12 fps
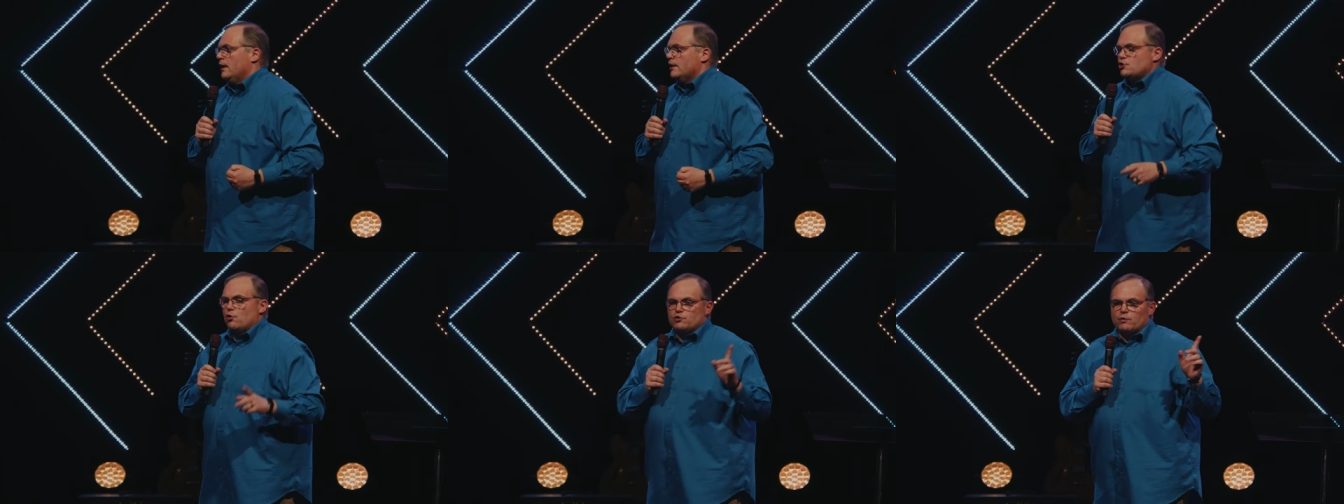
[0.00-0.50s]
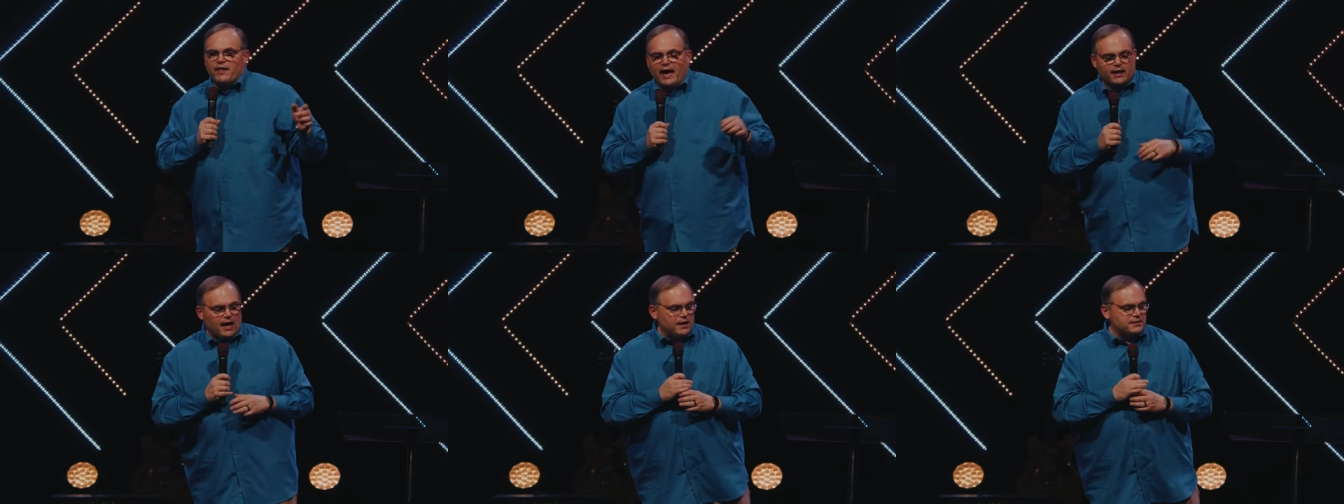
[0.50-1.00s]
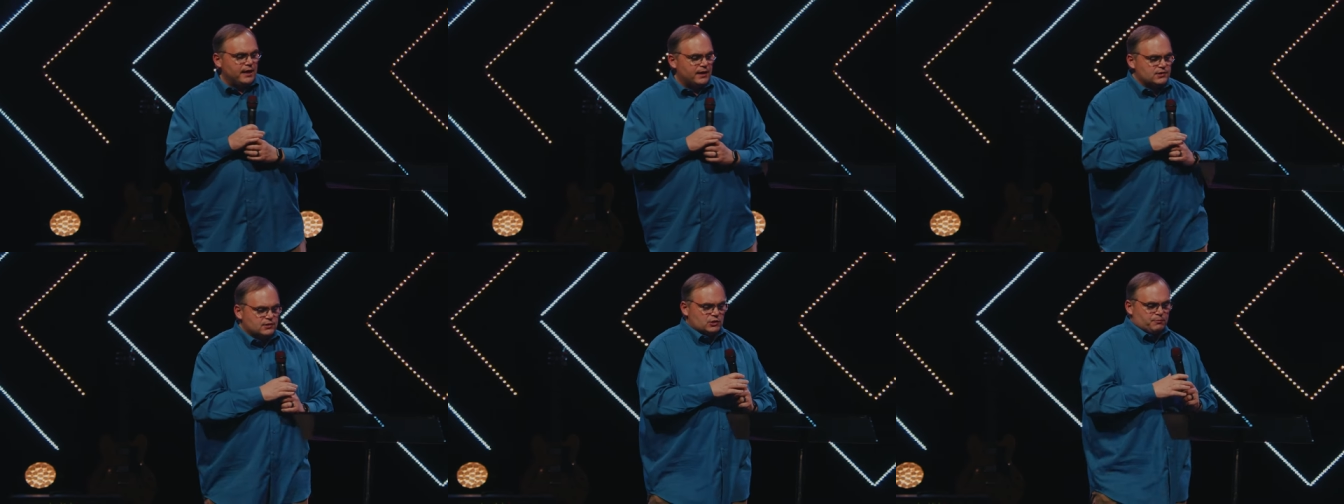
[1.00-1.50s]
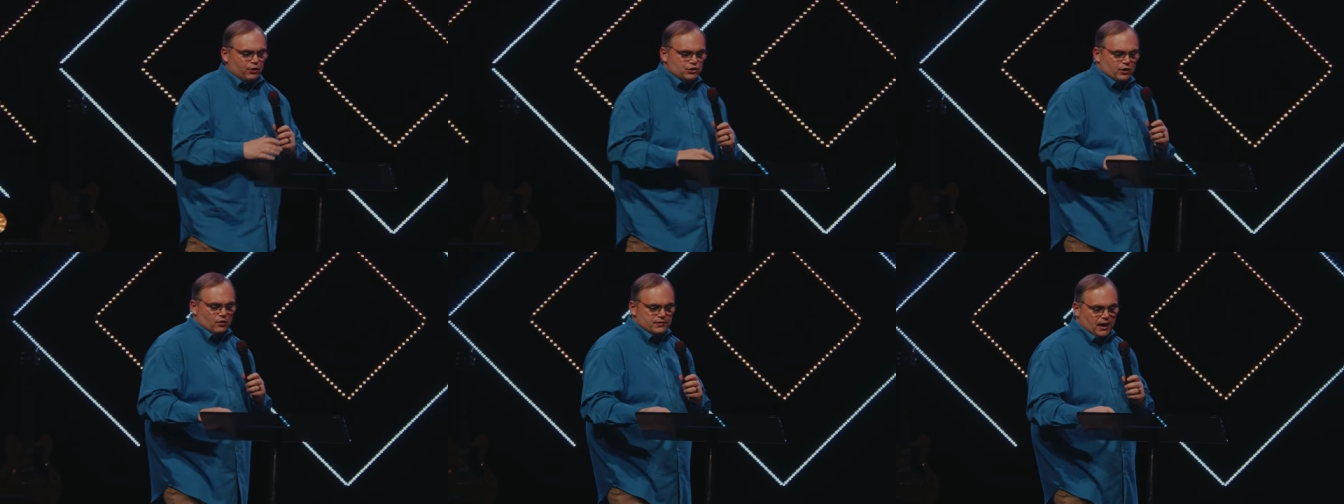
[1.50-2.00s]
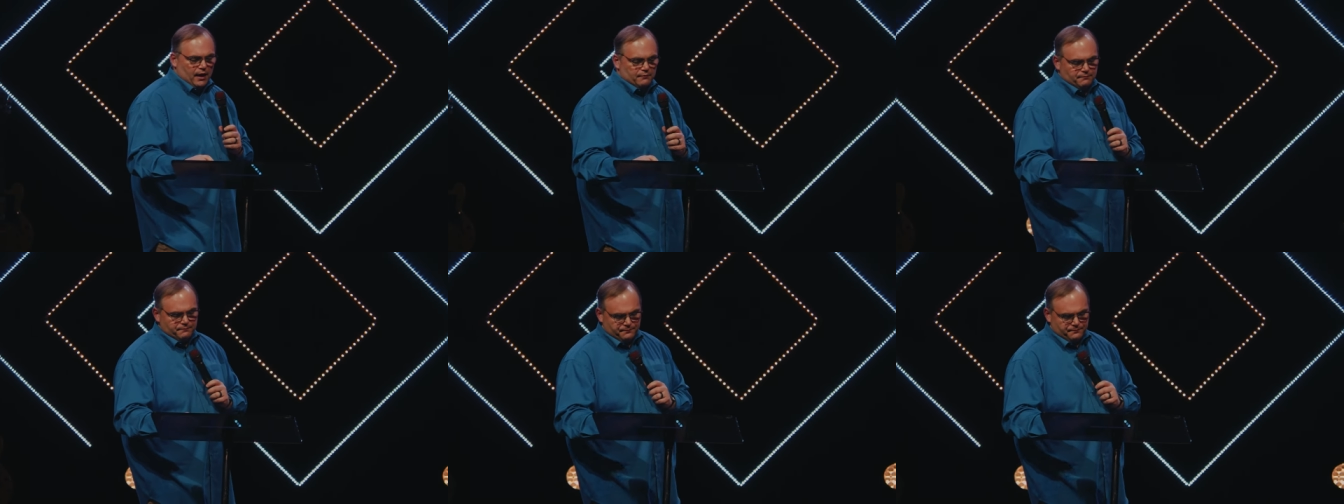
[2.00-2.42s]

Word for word: So it's with that context Spurgeon goes on.